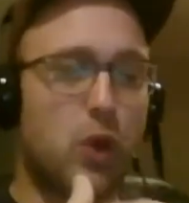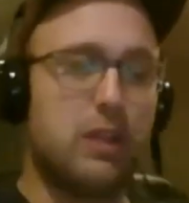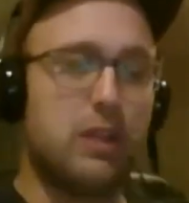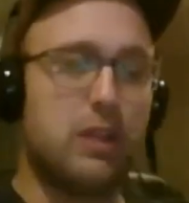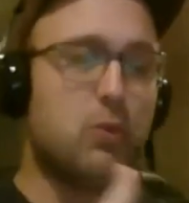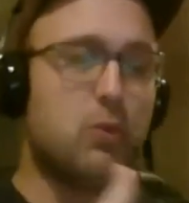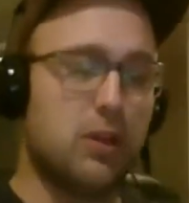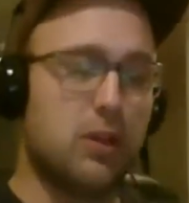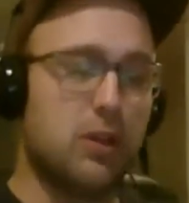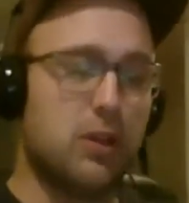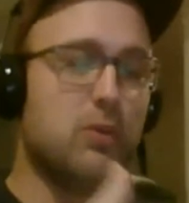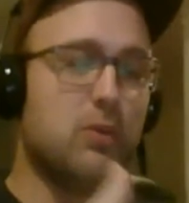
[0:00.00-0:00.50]

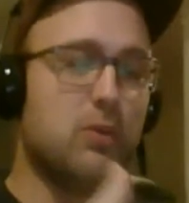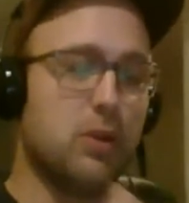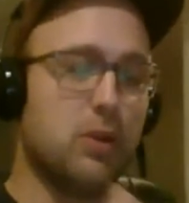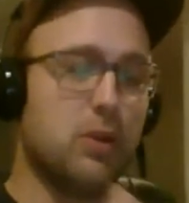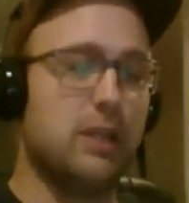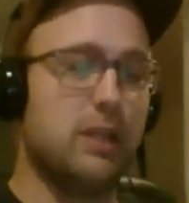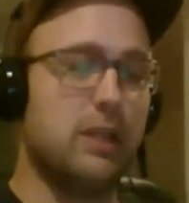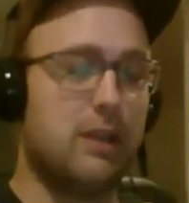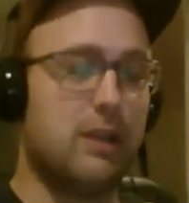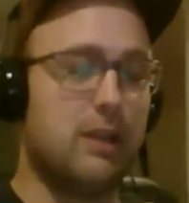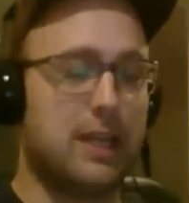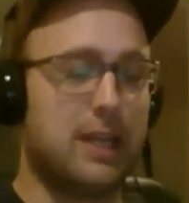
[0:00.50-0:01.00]
really, really
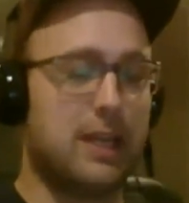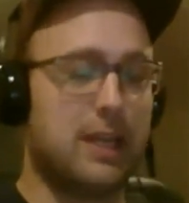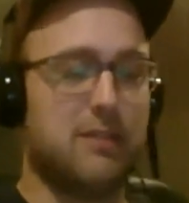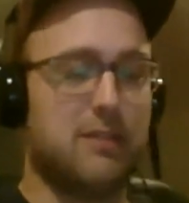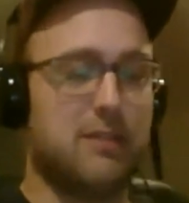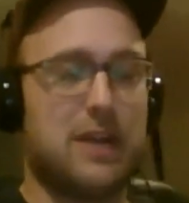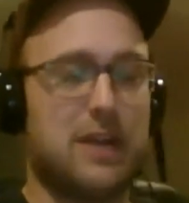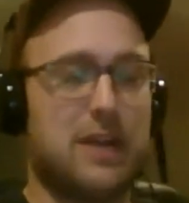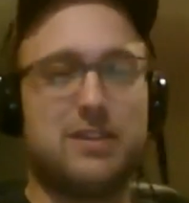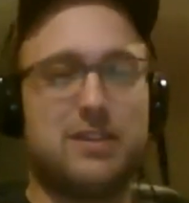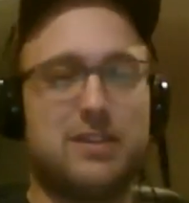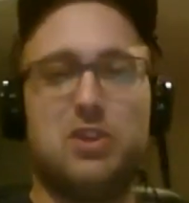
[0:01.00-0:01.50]
like the
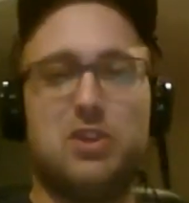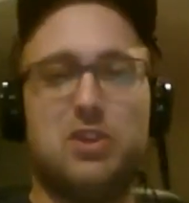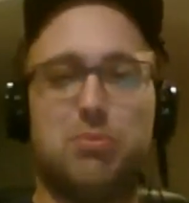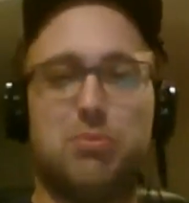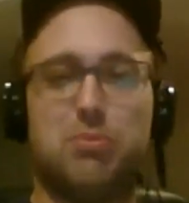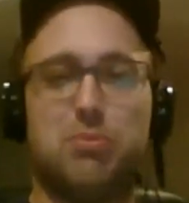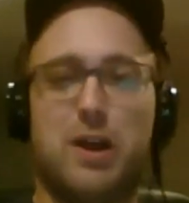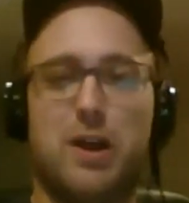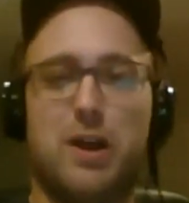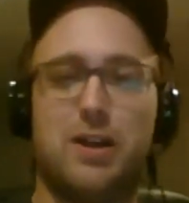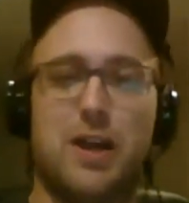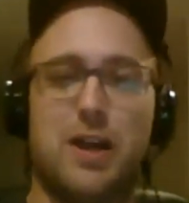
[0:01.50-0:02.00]
fact that you
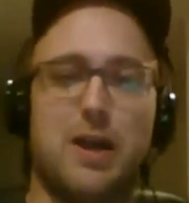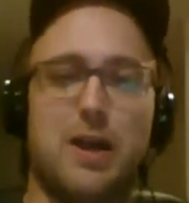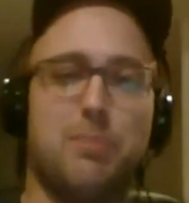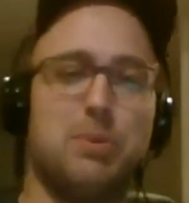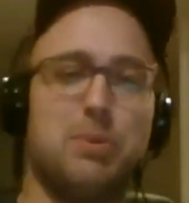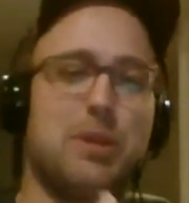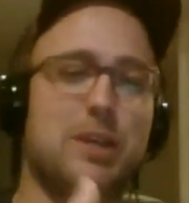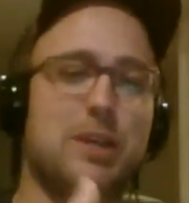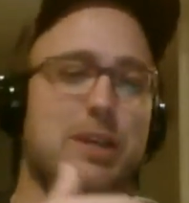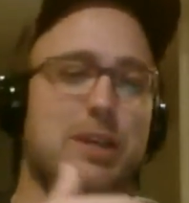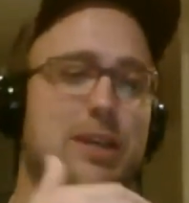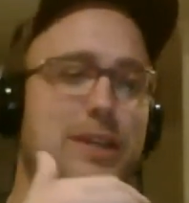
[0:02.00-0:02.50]
brought up
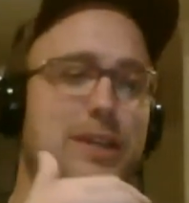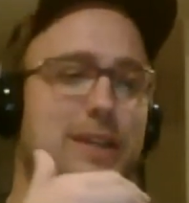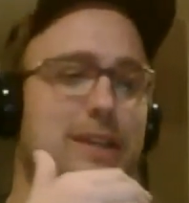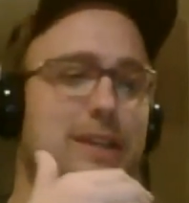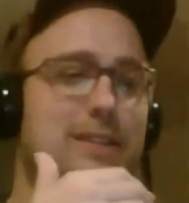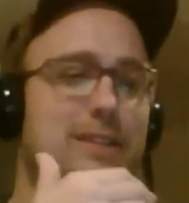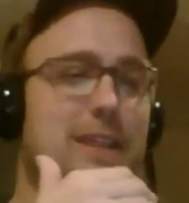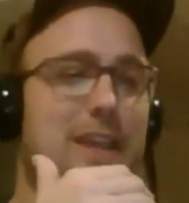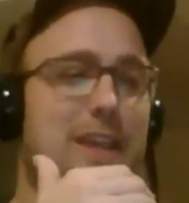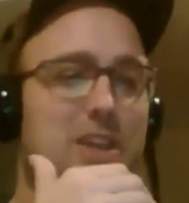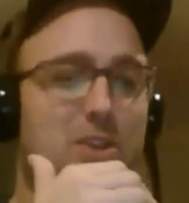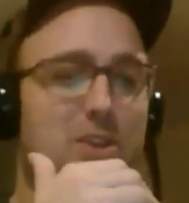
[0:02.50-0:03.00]

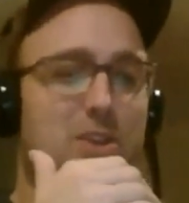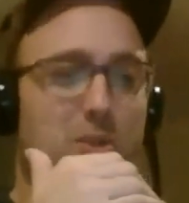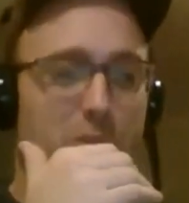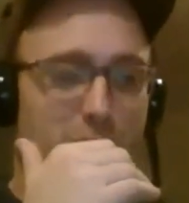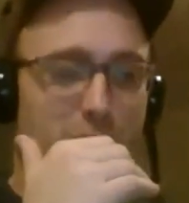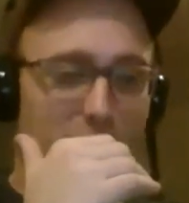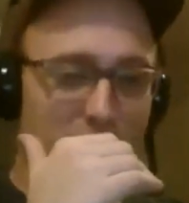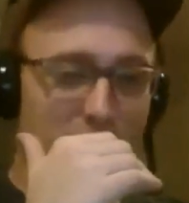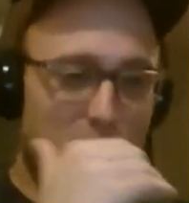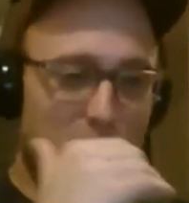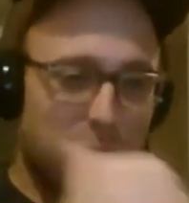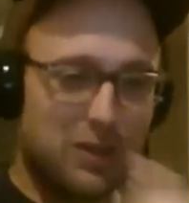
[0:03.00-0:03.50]
that
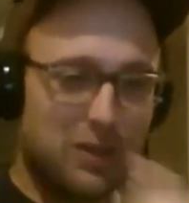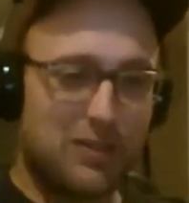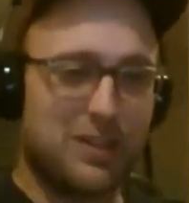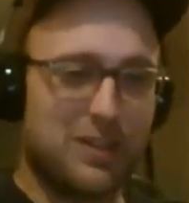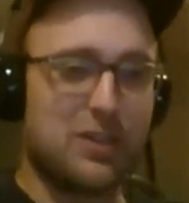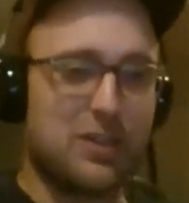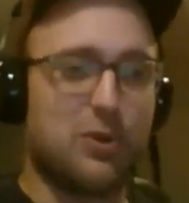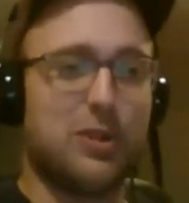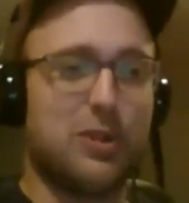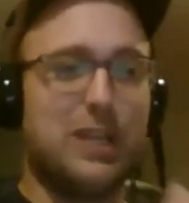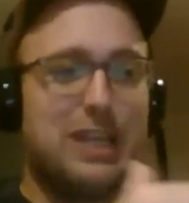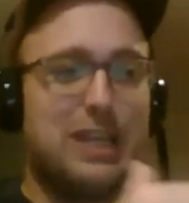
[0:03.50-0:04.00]
you were
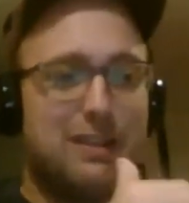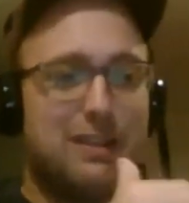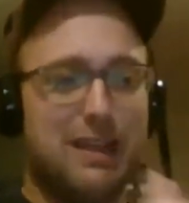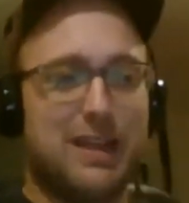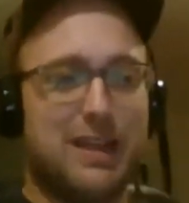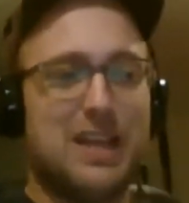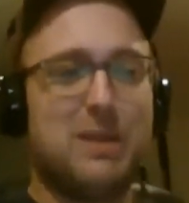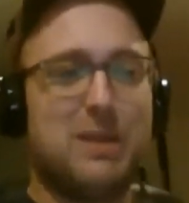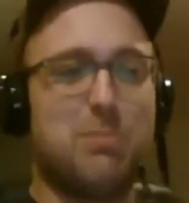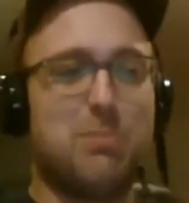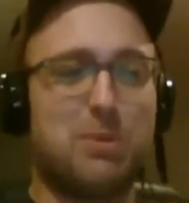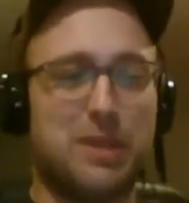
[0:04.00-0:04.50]
literally
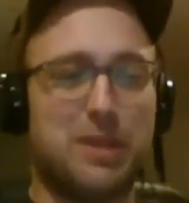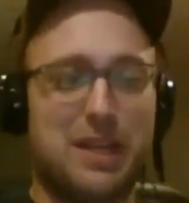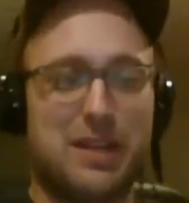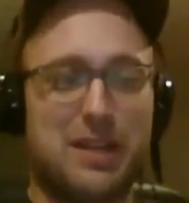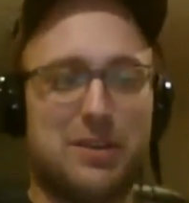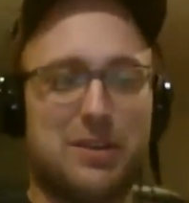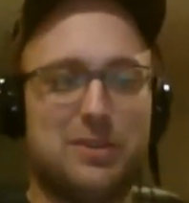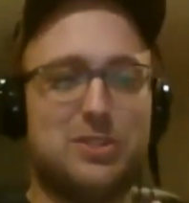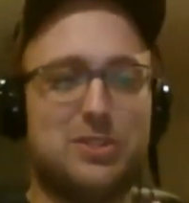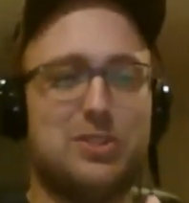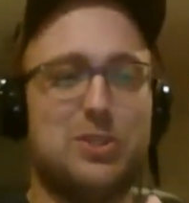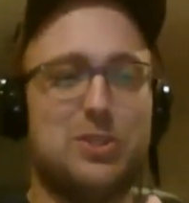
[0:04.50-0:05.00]
letting
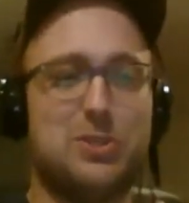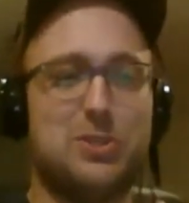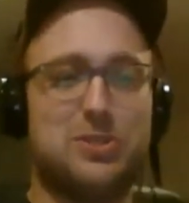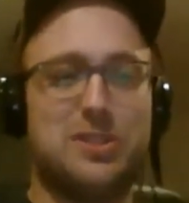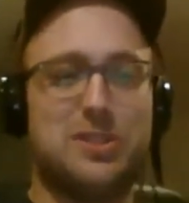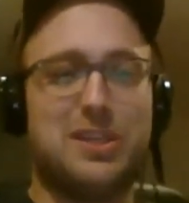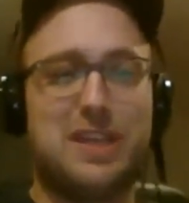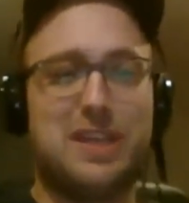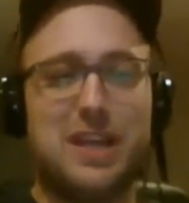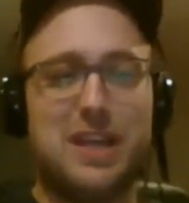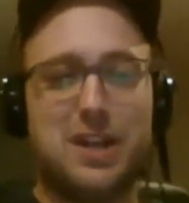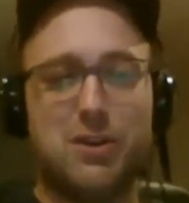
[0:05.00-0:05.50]
players use the
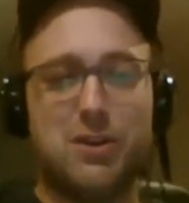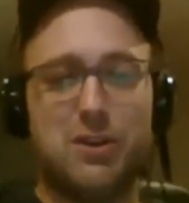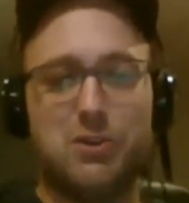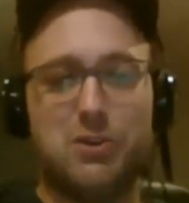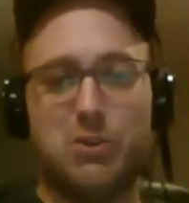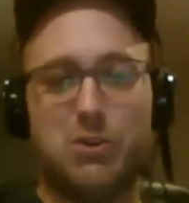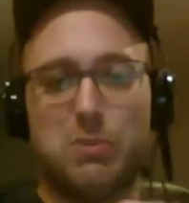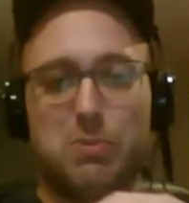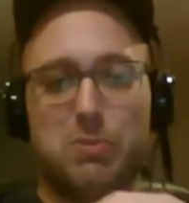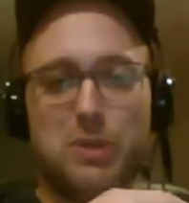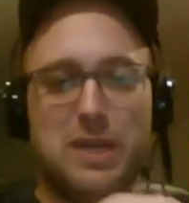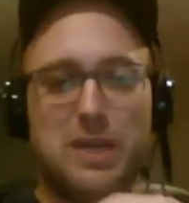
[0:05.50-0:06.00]
gear and
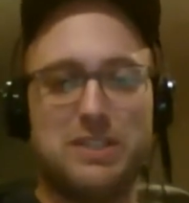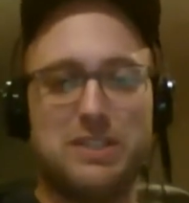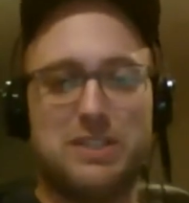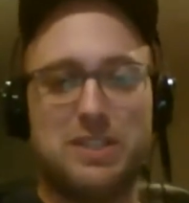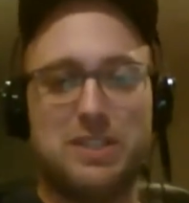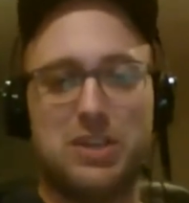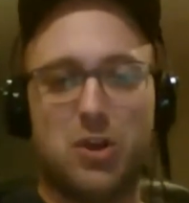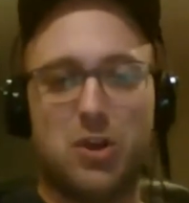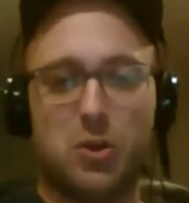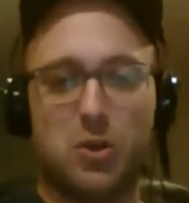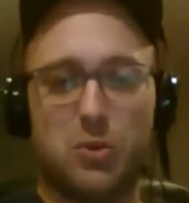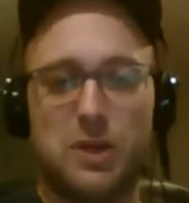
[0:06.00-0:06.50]

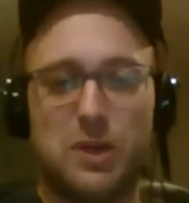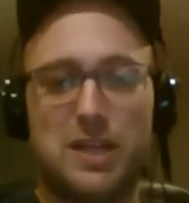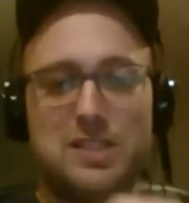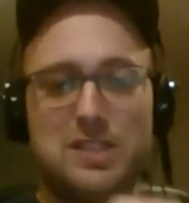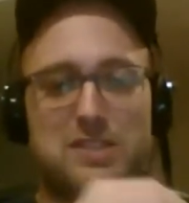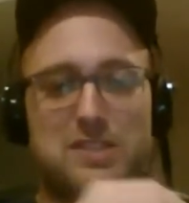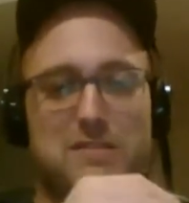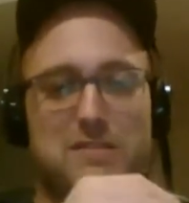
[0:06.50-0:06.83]
replacing O-rings and